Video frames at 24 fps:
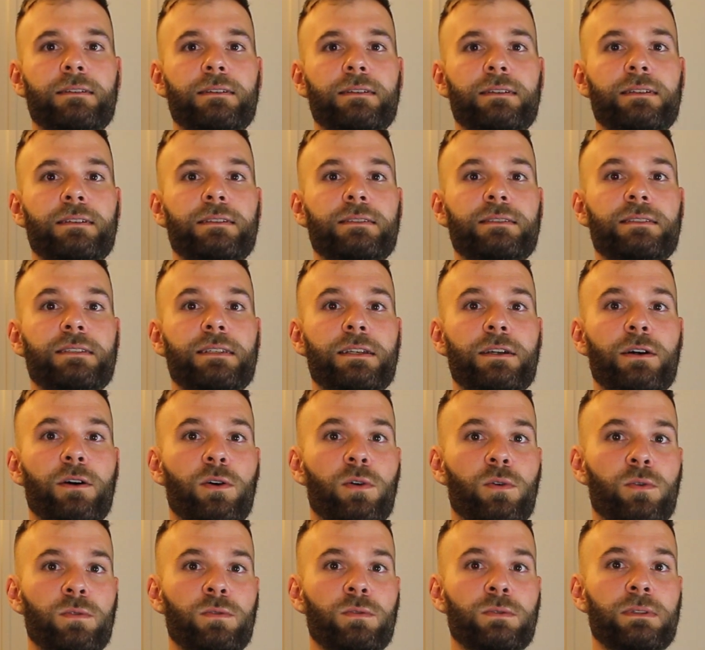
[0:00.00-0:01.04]
It is the
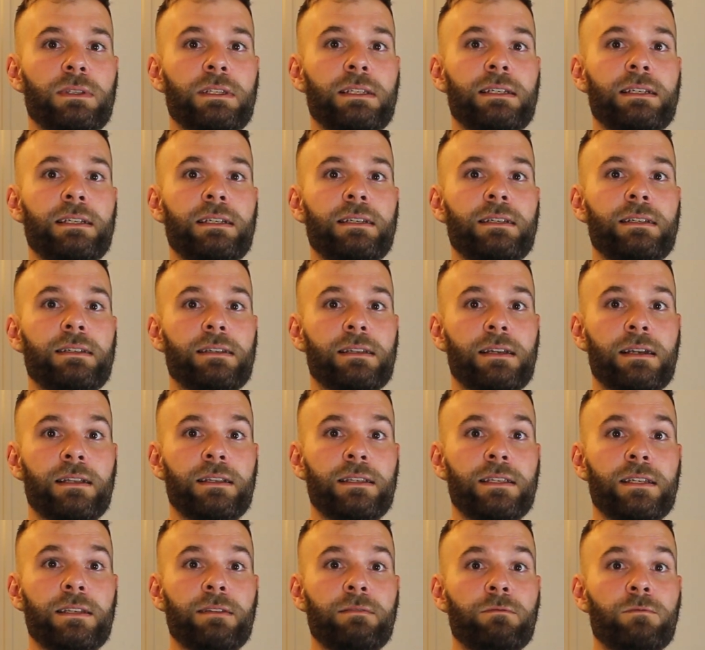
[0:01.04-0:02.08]
only
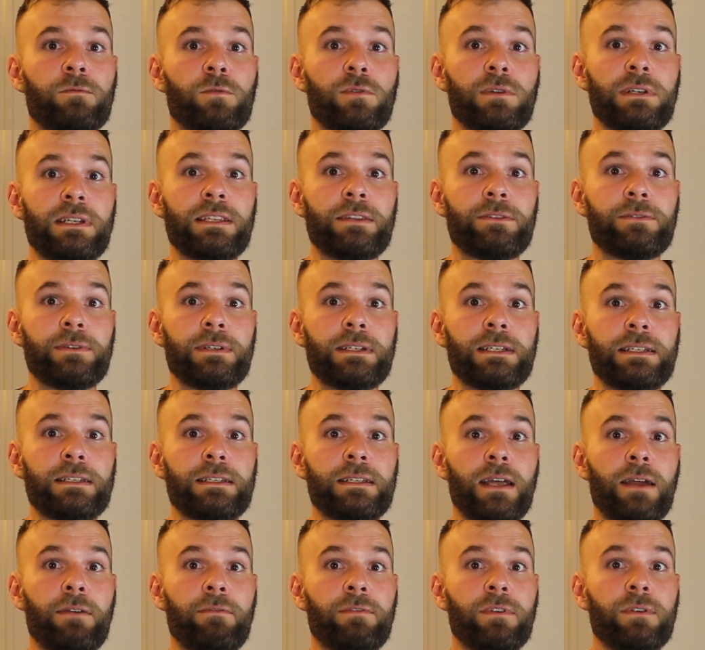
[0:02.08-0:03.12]
1943
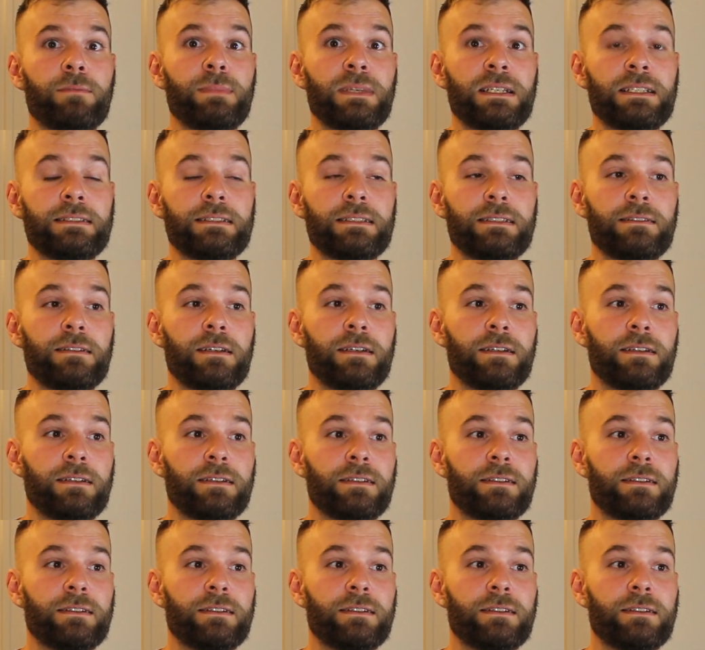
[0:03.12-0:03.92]
Denver minted